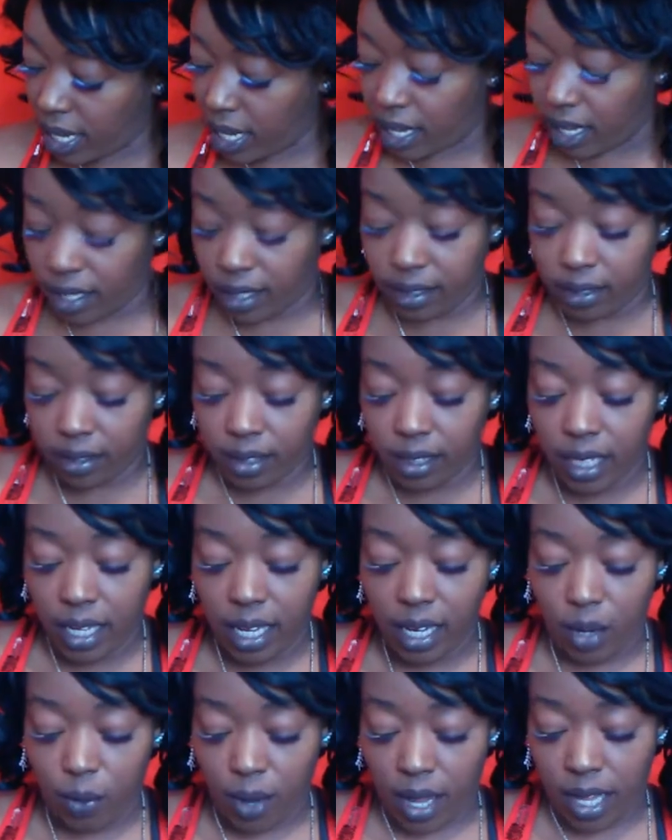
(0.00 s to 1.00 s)
yeah.
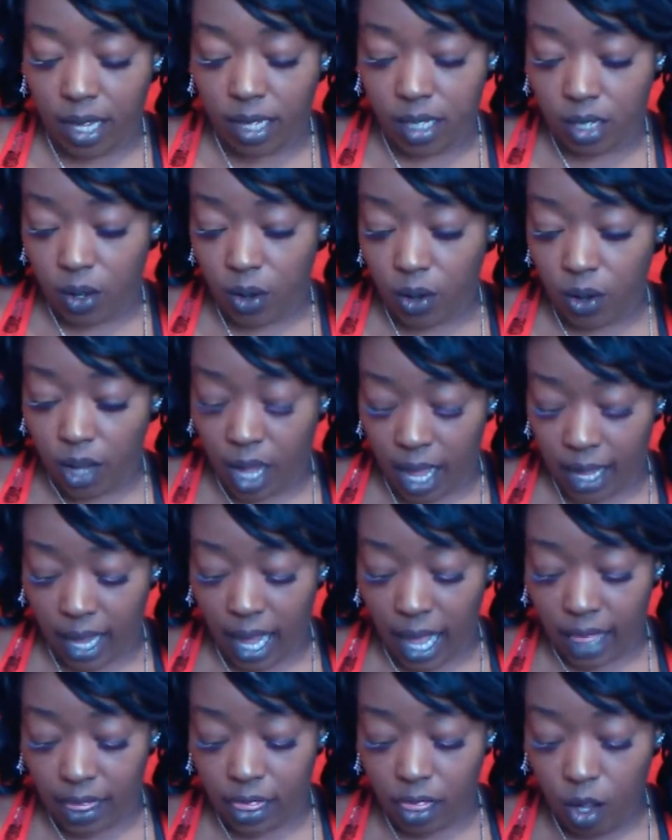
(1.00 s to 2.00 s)
Anyway, so I
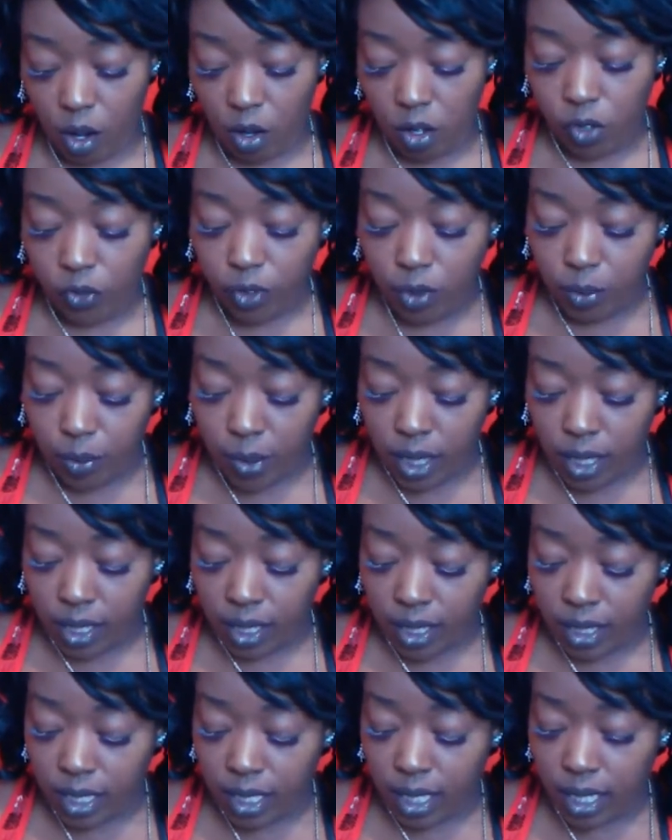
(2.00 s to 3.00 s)
got those from
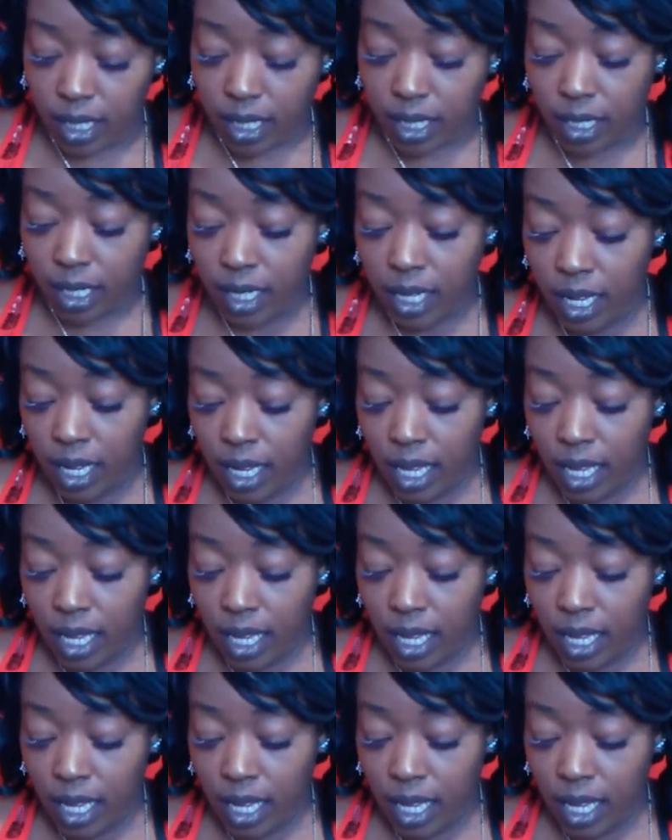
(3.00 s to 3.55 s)
Burlington.